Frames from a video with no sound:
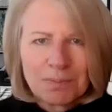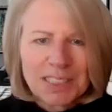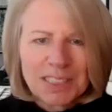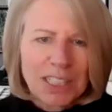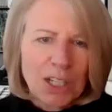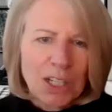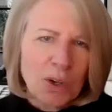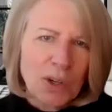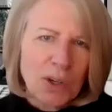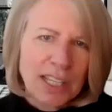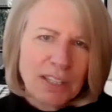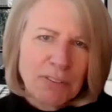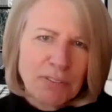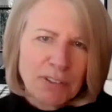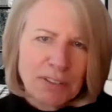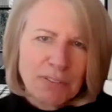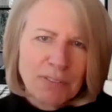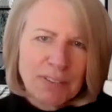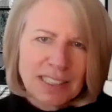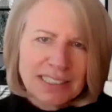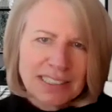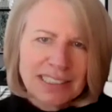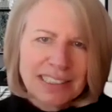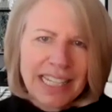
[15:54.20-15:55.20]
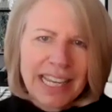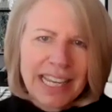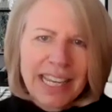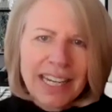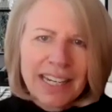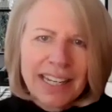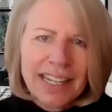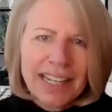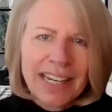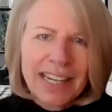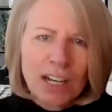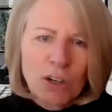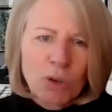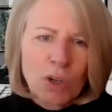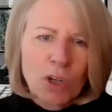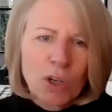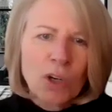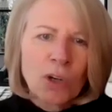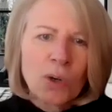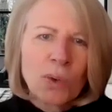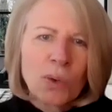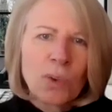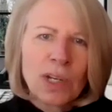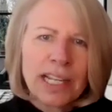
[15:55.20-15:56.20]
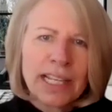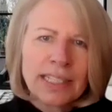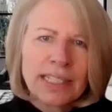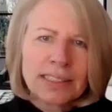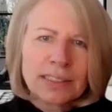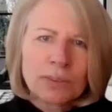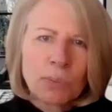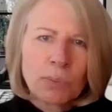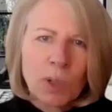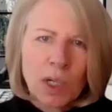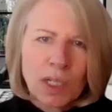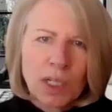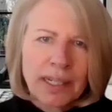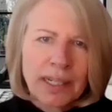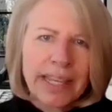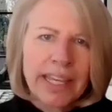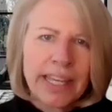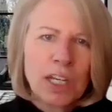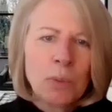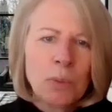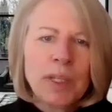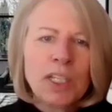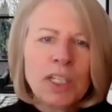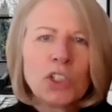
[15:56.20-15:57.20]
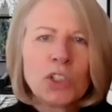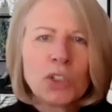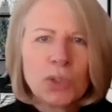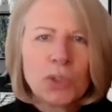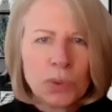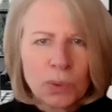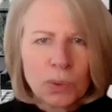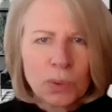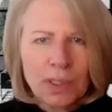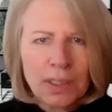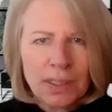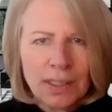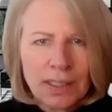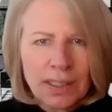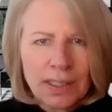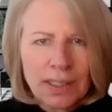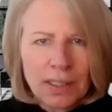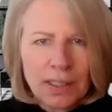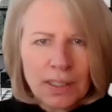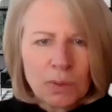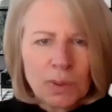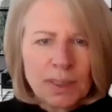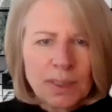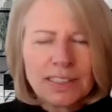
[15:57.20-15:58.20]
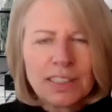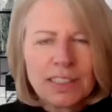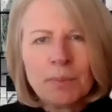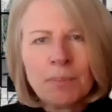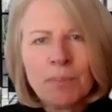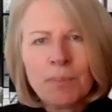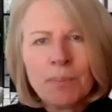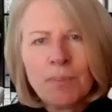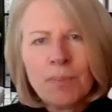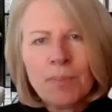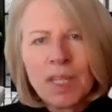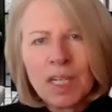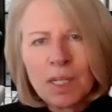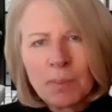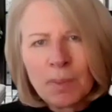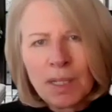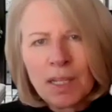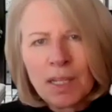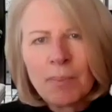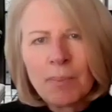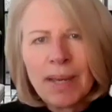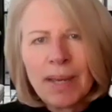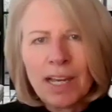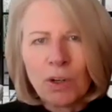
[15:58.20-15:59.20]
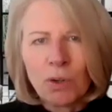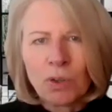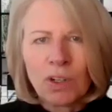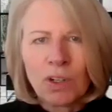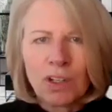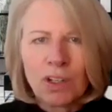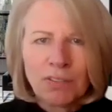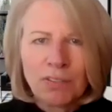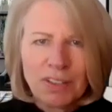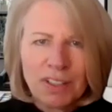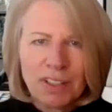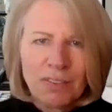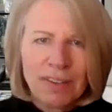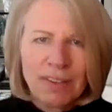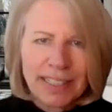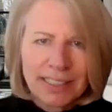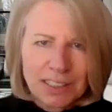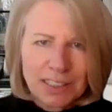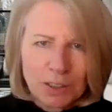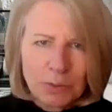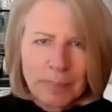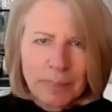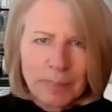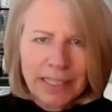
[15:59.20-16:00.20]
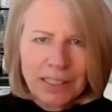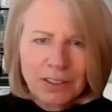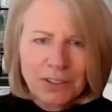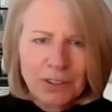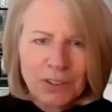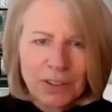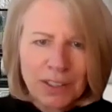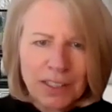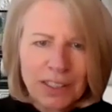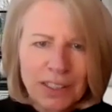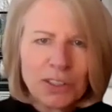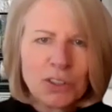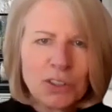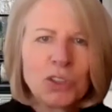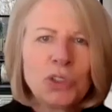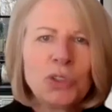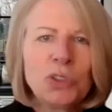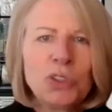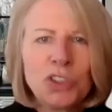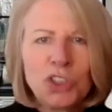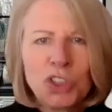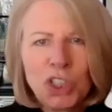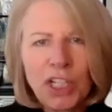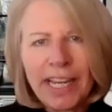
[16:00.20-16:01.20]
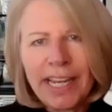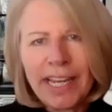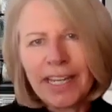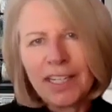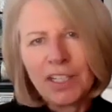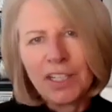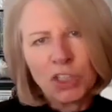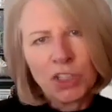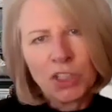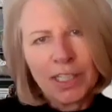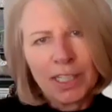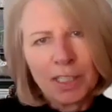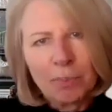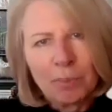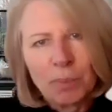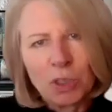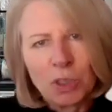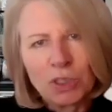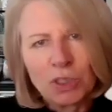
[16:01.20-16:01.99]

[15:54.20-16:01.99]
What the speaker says: So if it feels dated, our goal is what can we do with the minimal amount of investment to change that